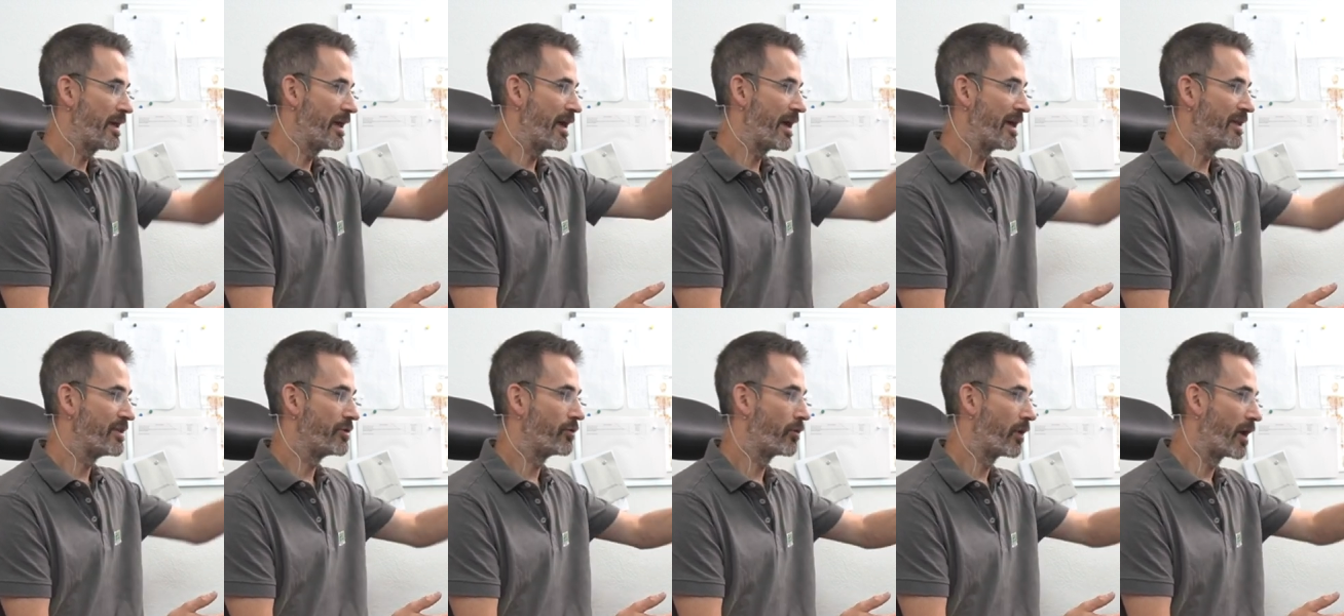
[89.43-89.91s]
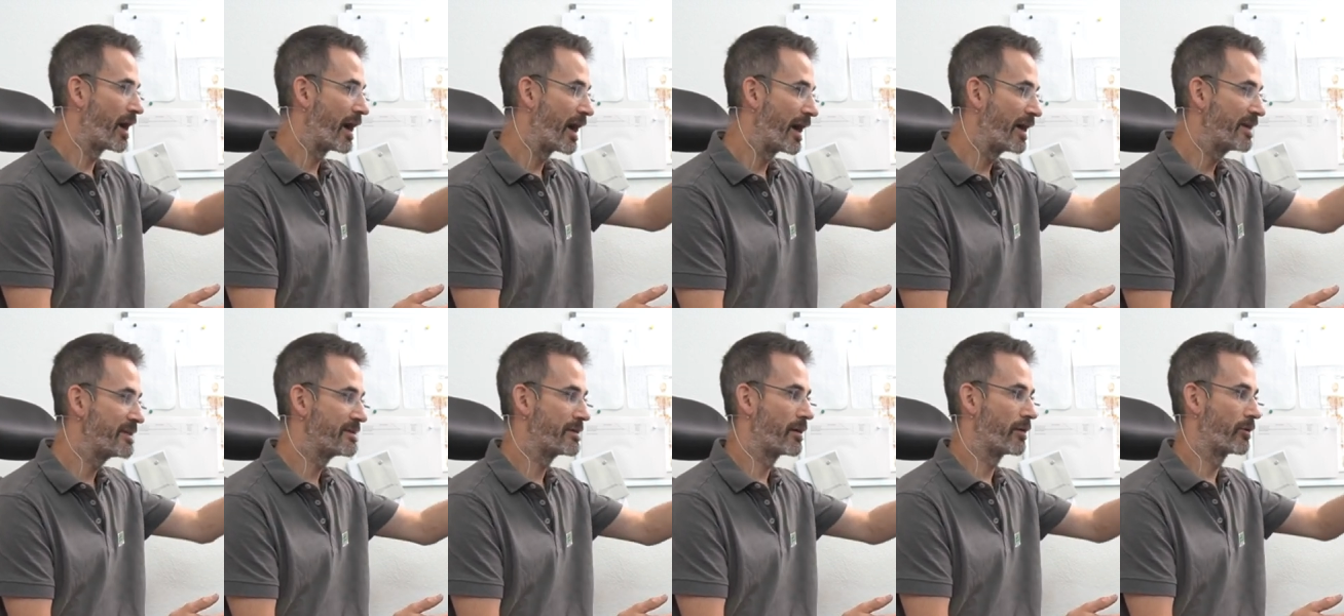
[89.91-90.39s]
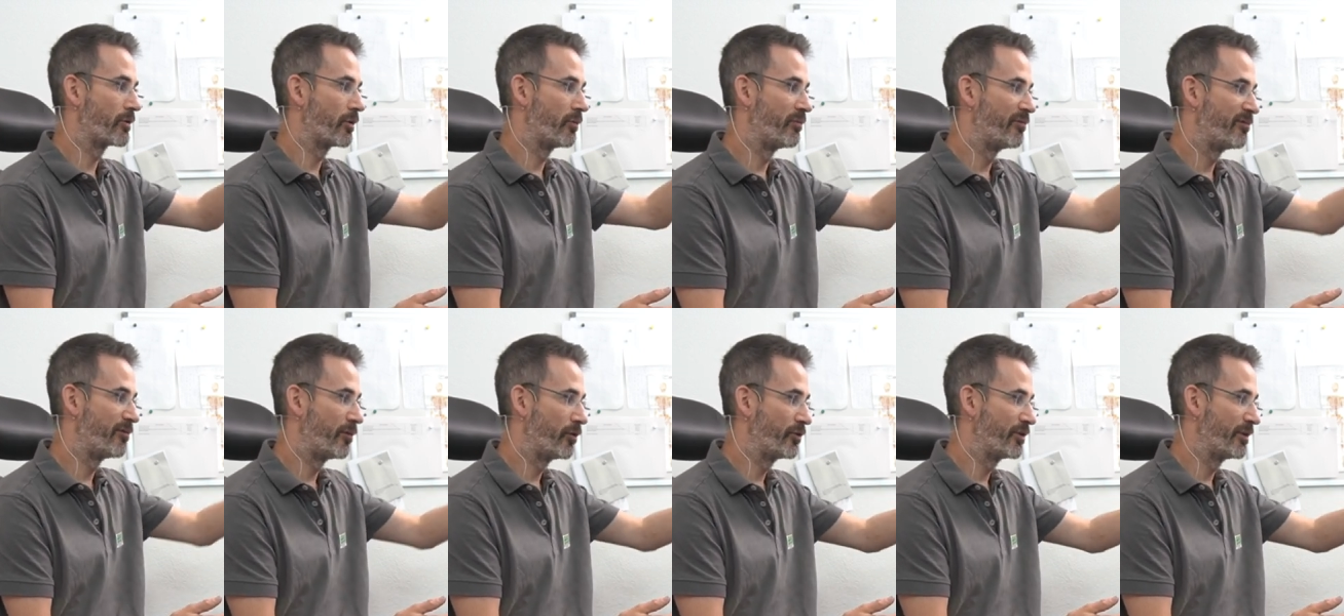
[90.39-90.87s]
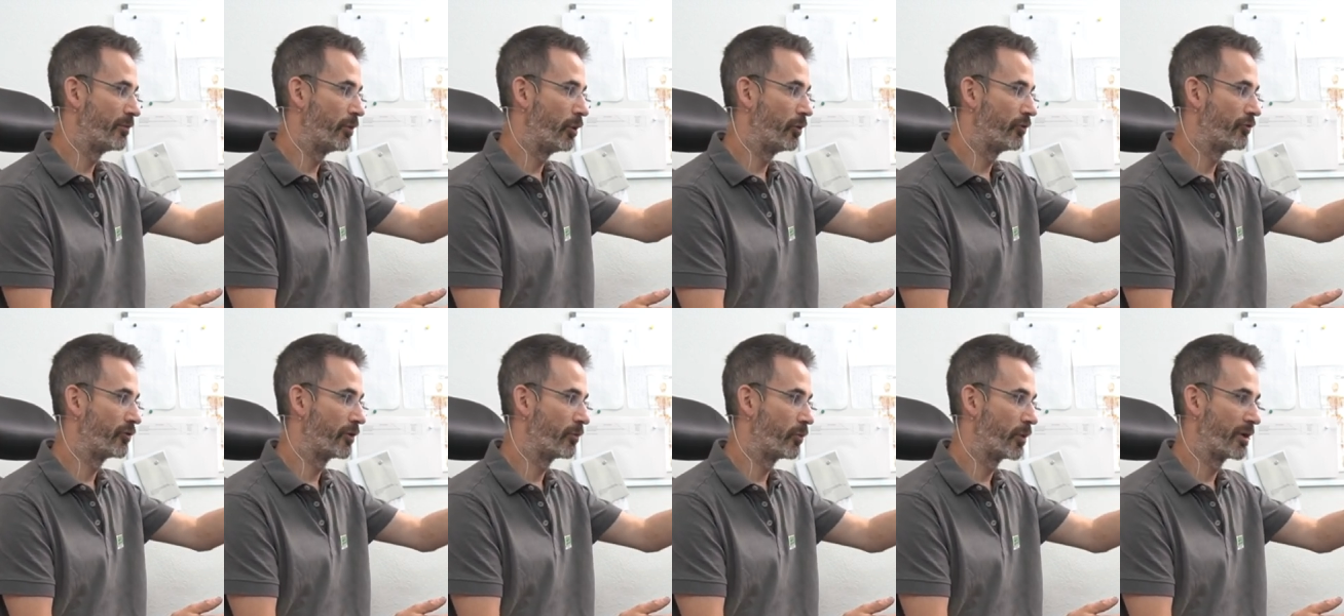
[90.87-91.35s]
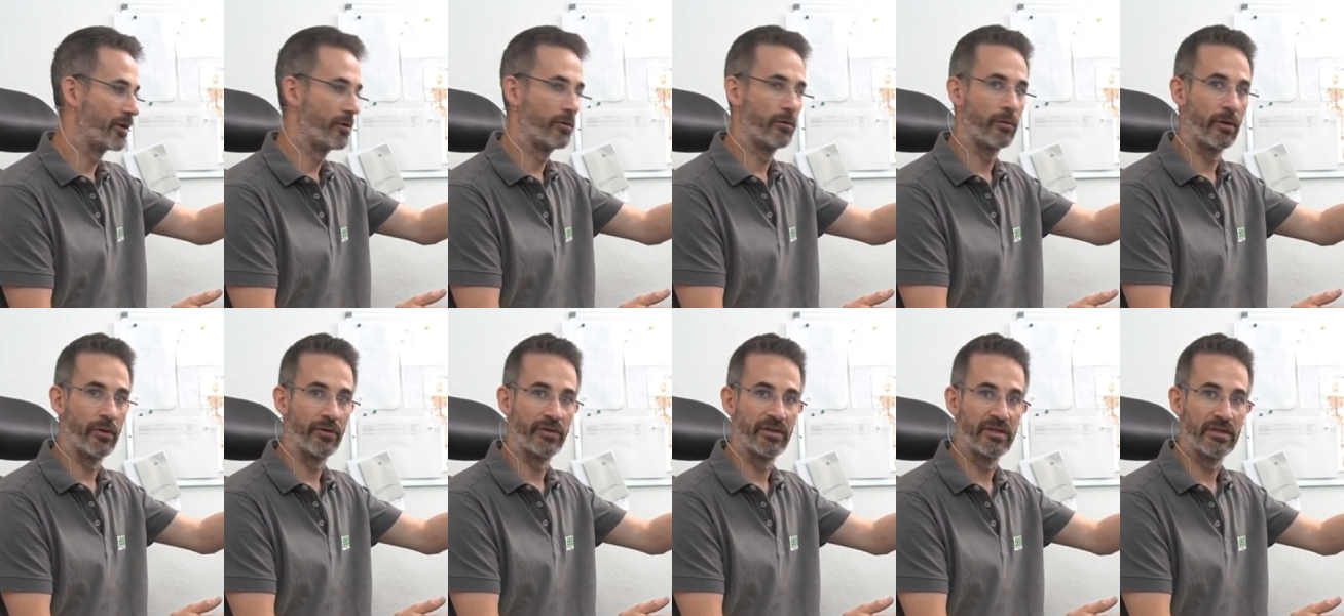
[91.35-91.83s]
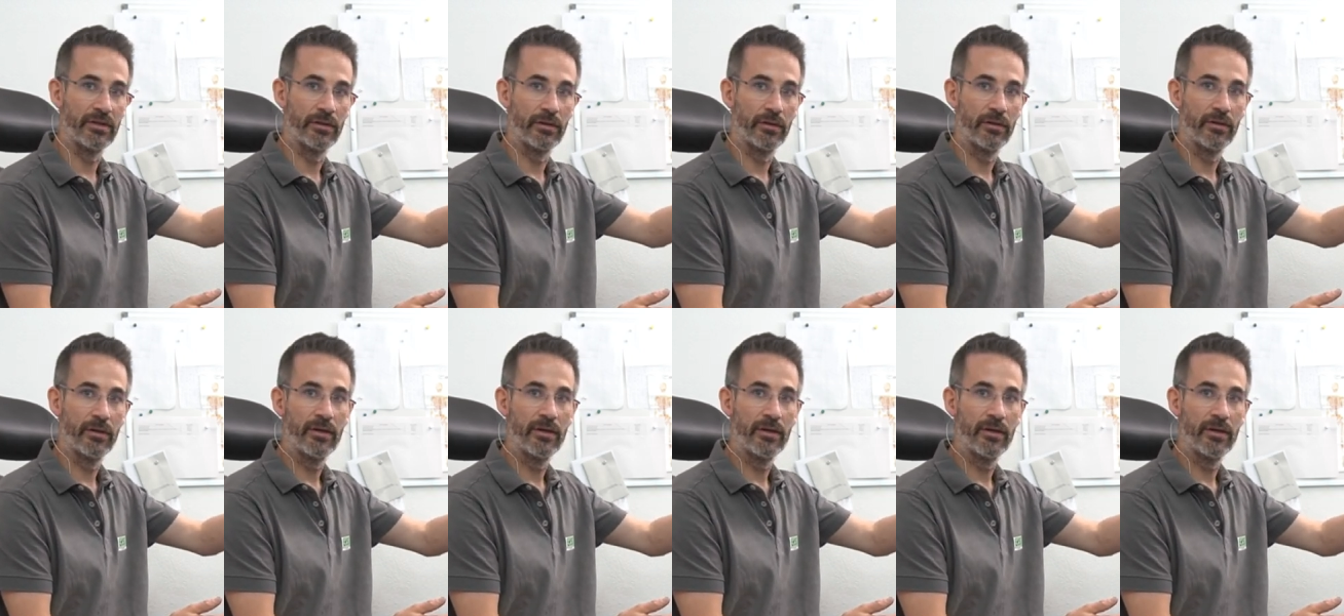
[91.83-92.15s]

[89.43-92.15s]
and your eyes are comfortable somewhere around here.